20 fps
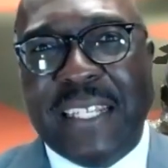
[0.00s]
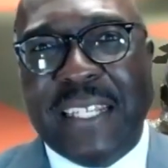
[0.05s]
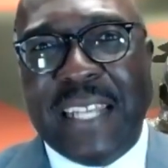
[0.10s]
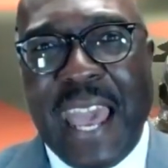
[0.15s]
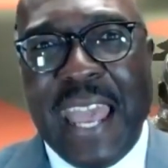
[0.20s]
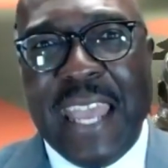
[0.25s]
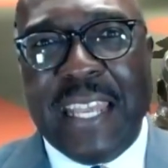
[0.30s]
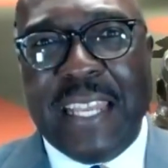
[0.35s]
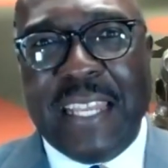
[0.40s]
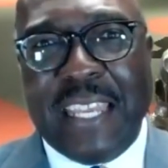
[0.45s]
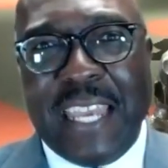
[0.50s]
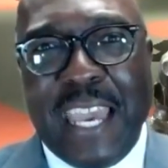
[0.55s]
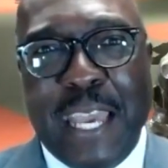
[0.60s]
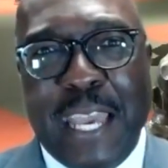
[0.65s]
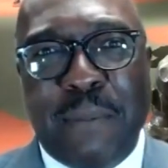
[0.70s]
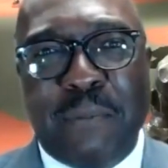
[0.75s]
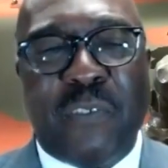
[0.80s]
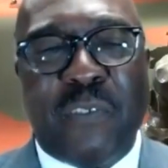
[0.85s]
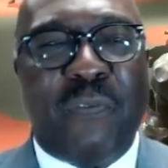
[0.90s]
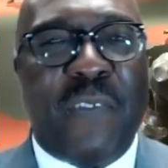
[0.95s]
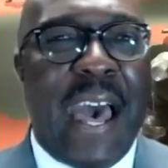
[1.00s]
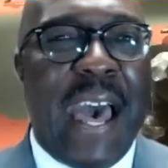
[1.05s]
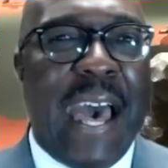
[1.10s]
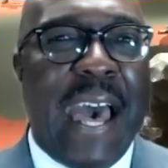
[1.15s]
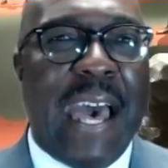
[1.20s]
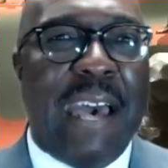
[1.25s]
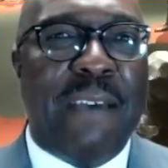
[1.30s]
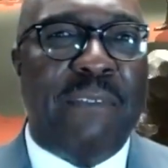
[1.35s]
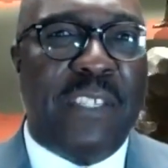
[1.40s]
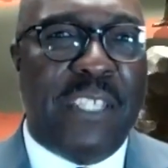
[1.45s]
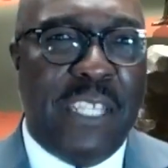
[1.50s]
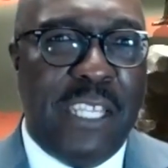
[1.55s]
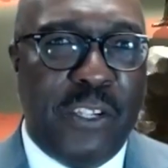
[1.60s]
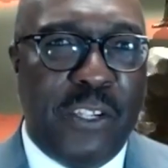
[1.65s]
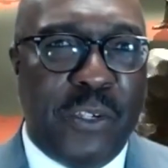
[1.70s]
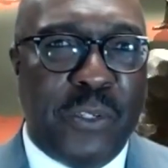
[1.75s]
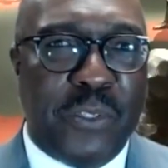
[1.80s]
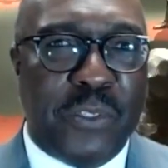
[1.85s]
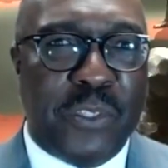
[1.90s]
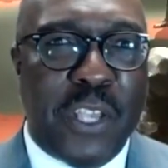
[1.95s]
night games 5
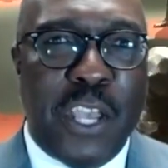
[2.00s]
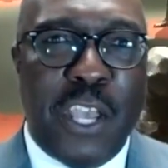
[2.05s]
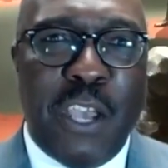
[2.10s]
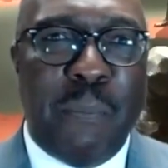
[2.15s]
years